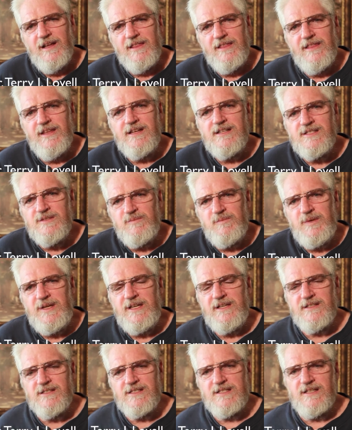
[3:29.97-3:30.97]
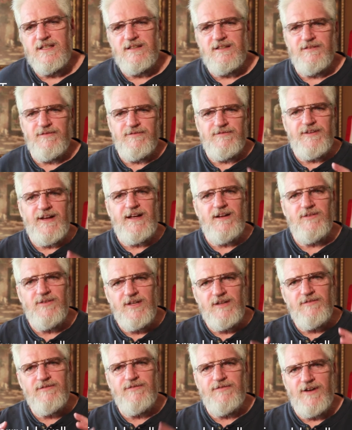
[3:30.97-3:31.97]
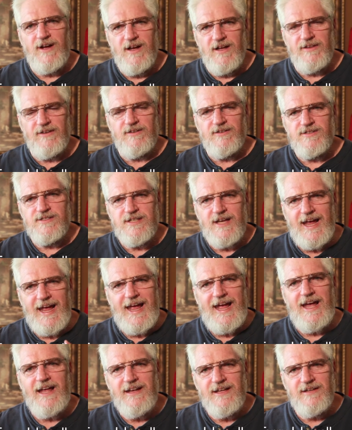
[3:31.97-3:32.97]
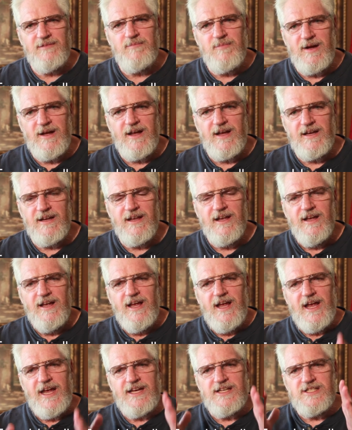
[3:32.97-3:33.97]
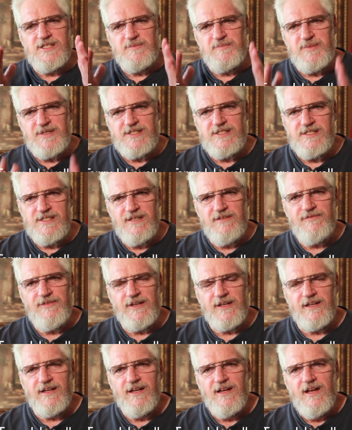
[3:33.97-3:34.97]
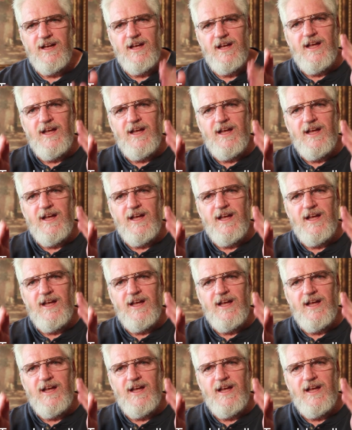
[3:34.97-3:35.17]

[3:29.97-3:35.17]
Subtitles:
This means that the Founding Fathers had in mind a specific,